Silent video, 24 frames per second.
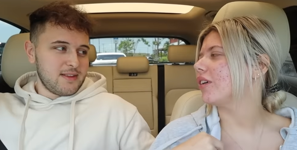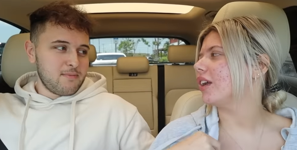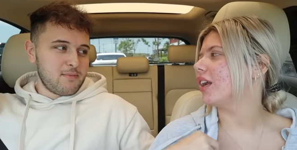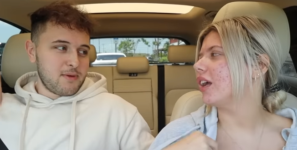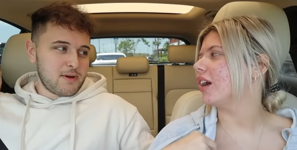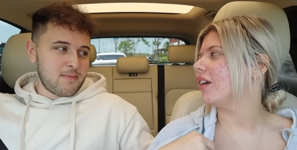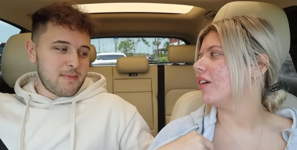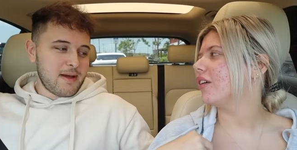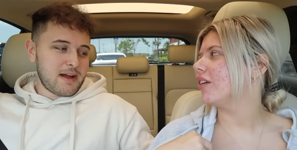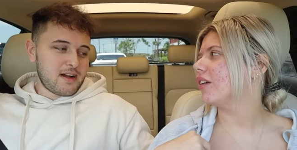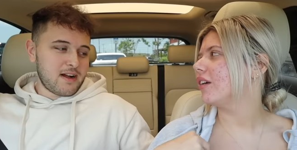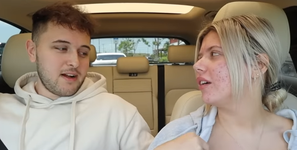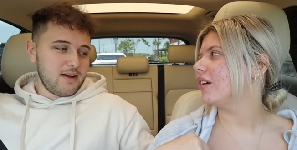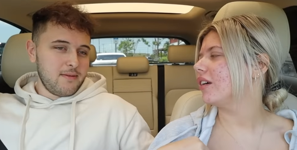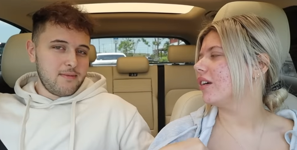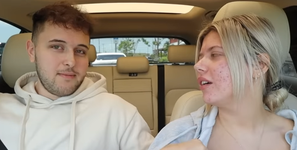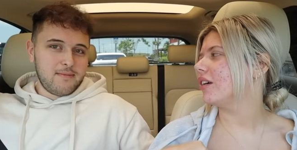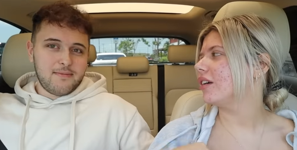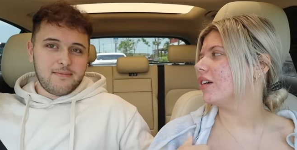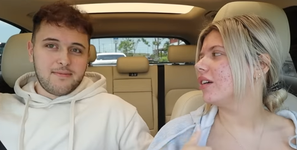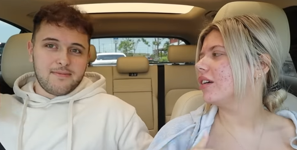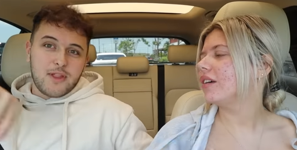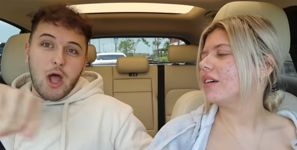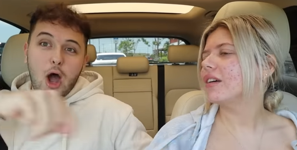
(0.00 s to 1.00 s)
Speaker 1: Put it back up.
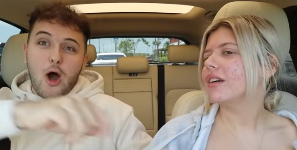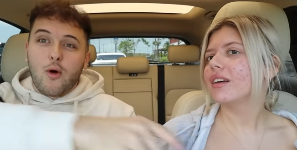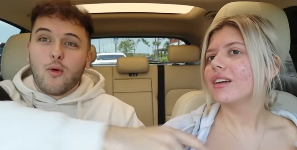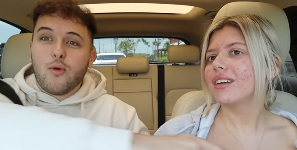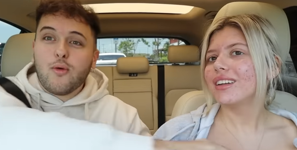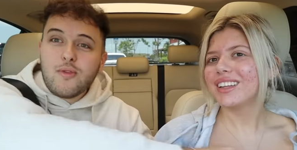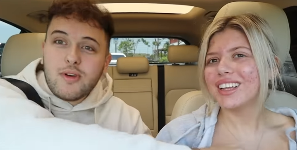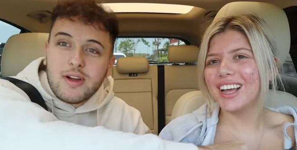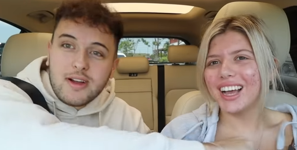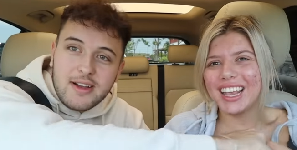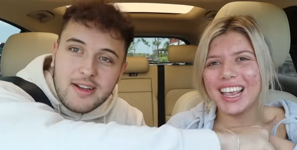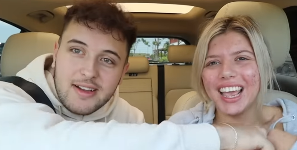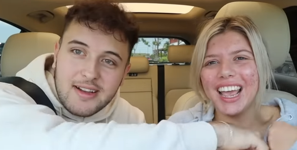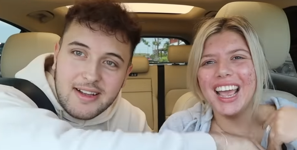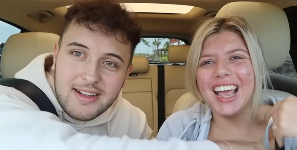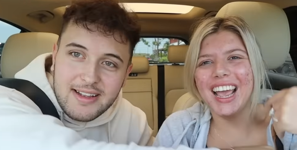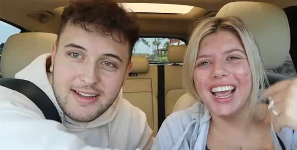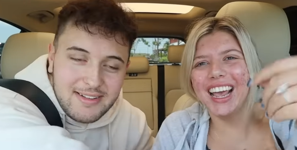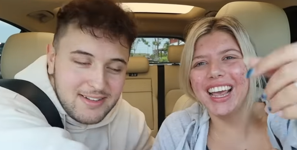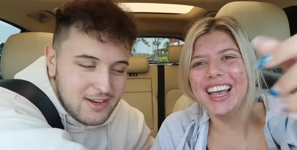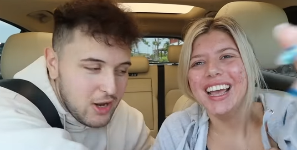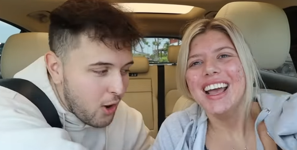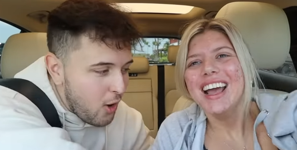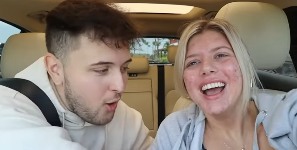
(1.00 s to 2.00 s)
No!
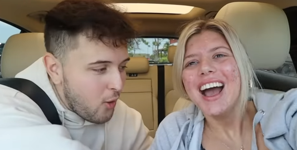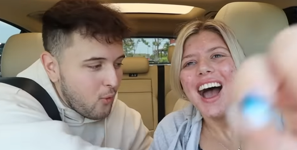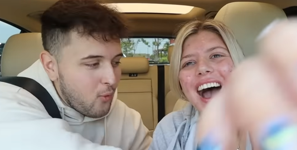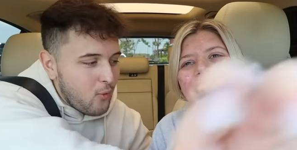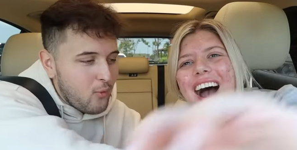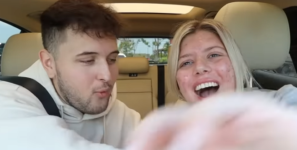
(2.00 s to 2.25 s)
no!